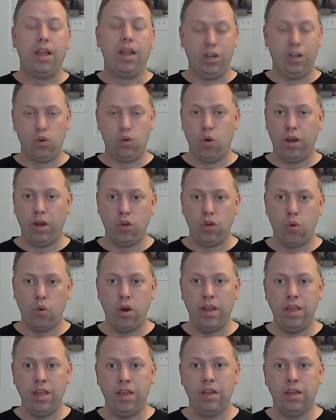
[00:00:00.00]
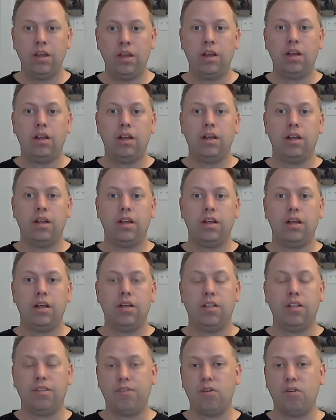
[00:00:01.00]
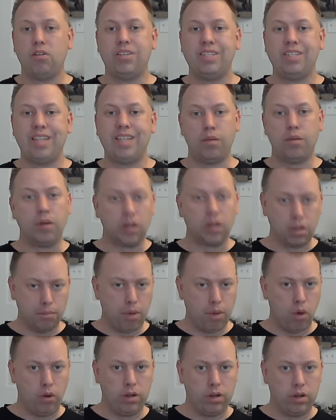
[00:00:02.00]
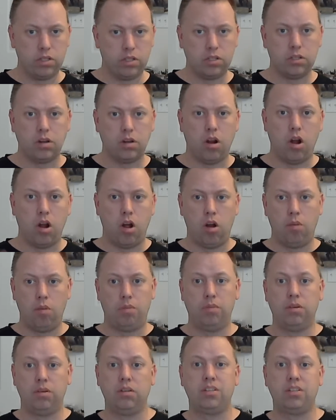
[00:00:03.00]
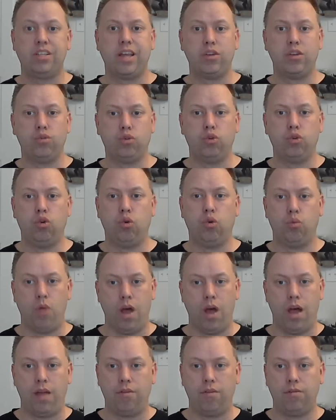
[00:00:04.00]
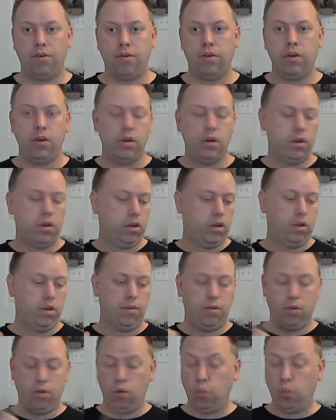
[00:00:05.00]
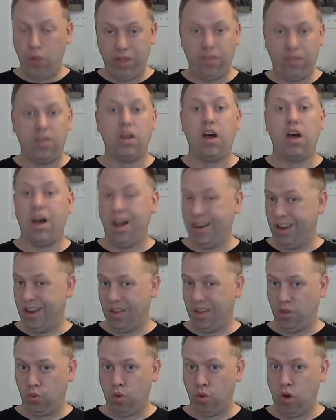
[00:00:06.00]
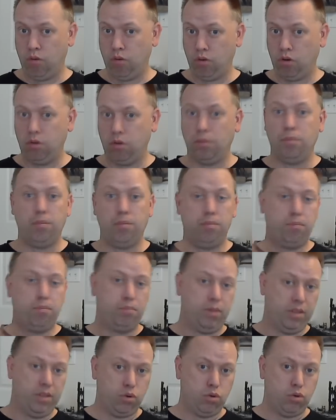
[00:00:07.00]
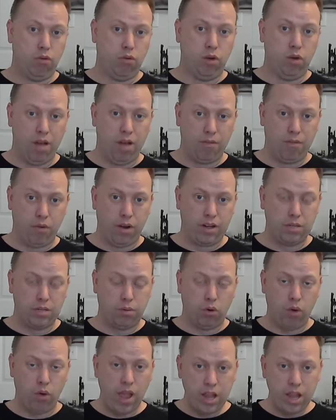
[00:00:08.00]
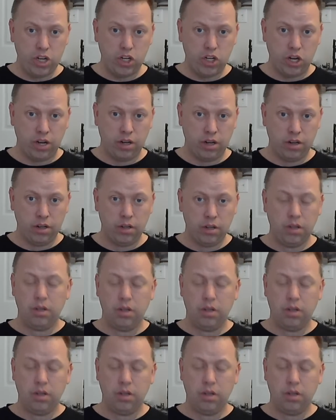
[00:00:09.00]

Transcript: In 2020, the first settlement components are scheduled to arrive with another rover. Well, this rover not for exploration.